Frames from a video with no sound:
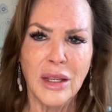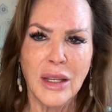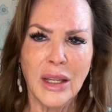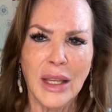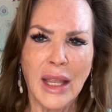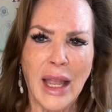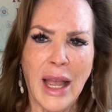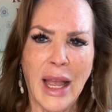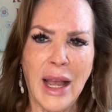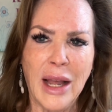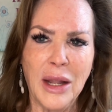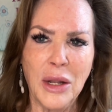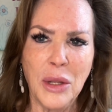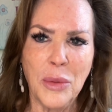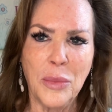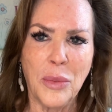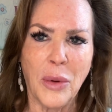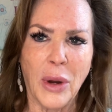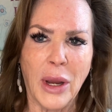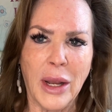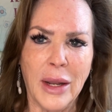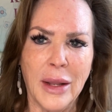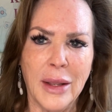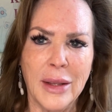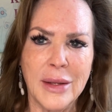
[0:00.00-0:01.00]

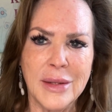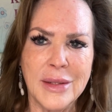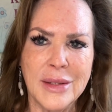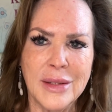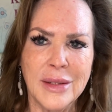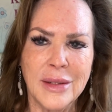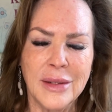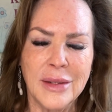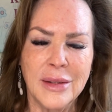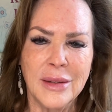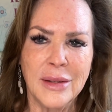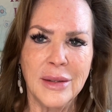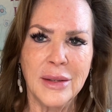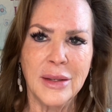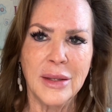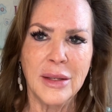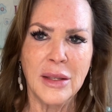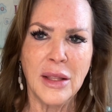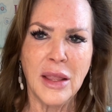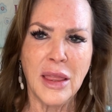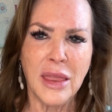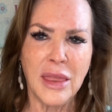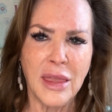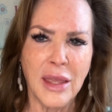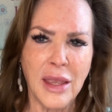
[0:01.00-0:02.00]
calibrate it.
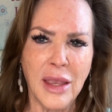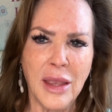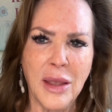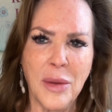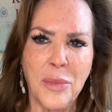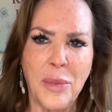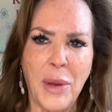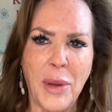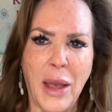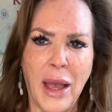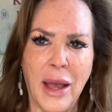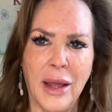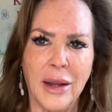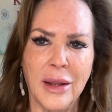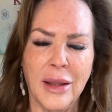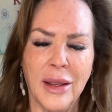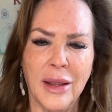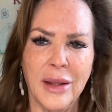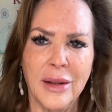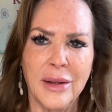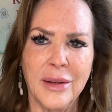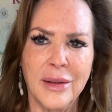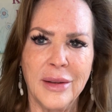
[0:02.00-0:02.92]
Think about it.